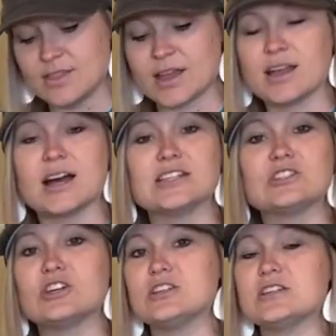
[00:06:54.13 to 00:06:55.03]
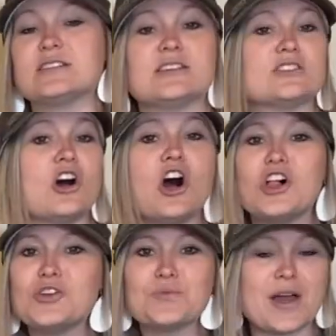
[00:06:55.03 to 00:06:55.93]
That God's goodness is
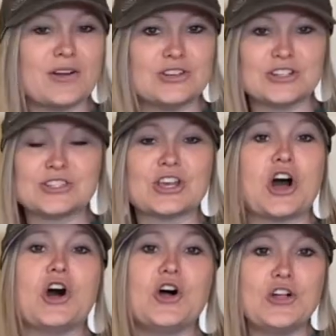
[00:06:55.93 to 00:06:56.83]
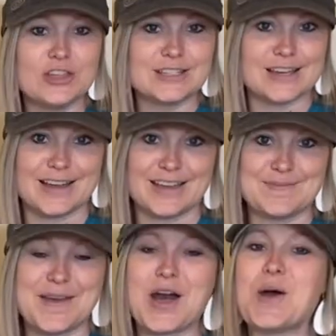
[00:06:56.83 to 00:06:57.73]
all around us all the
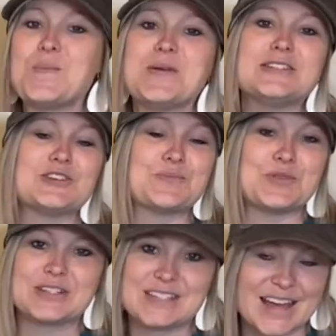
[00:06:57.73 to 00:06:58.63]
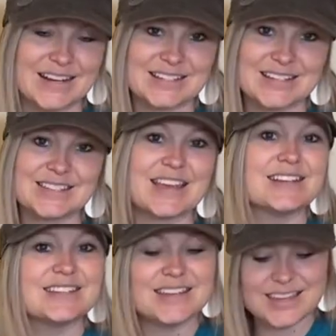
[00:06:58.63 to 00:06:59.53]
time, helping to protect us
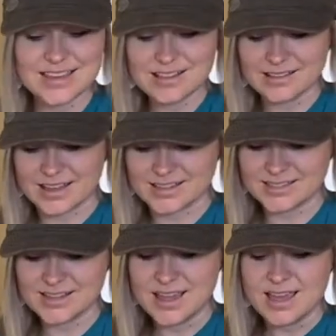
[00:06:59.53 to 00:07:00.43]
and to heal us.